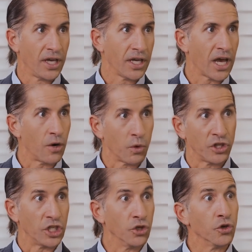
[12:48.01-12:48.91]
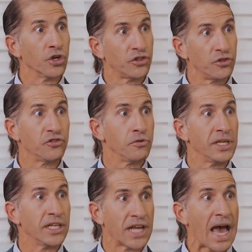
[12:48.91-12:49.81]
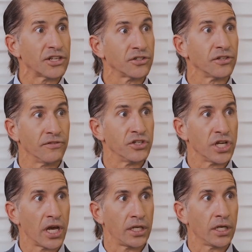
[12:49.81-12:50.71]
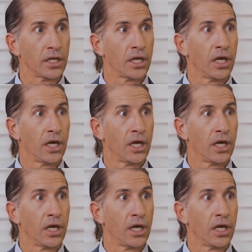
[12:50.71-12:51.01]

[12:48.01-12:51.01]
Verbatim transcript: kind of where the uterus used to be attached to the vagina.